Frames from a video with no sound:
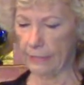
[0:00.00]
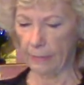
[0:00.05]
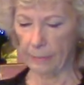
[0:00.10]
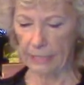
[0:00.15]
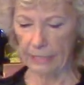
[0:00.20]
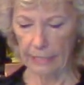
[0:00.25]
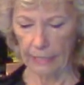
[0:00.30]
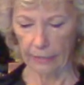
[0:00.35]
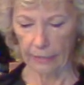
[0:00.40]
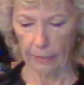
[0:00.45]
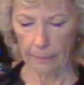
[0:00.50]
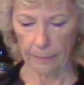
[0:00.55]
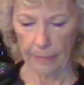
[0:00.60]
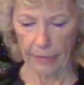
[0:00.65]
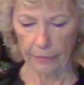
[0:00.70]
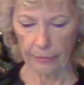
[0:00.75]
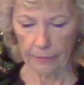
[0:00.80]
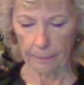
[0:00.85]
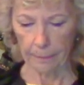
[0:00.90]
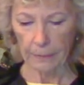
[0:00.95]
Let me tell you
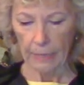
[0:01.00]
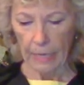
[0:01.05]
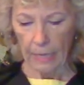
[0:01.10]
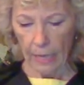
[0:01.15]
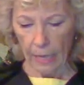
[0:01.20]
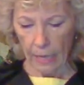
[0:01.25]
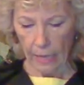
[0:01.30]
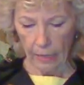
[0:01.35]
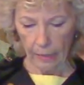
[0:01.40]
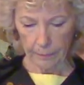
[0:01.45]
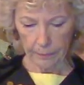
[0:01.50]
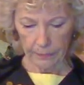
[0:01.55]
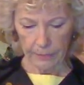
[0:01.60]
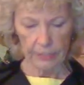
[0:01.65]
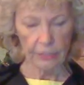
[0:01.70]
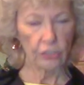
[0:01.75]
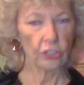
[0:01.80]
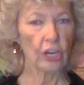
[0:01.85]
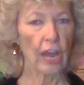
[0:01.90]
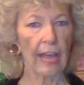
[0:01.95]
about them. Um,
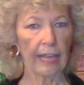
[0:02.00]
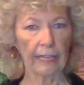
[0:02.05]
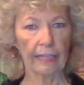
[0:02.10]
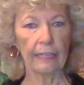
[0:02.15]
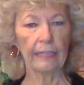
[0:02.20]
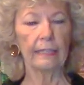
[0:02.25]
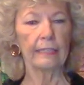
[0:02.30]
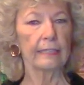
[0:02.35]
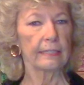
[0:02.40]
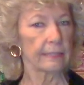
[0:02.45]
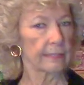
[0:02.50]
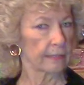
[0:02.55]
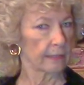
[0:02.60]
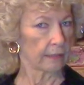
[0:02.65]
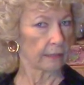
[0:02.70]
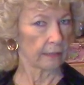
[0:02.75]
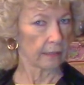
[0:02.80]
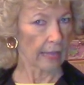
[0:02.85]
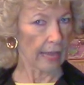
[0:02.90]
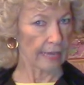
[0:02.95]
this jacket is
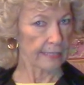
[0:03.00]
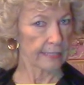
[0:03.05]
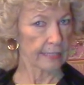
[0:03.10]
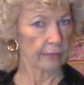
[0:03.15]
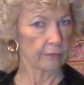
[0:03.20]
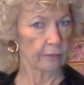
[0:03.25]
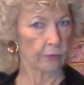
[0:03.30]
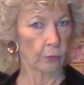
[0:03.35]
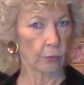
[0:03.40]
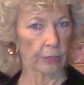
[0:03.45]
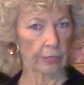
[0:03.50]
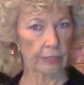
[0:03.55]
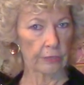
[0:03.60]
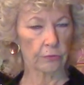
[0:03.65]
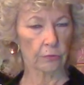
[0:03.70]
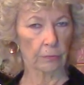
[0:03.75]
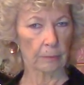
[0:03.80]
classic 40s.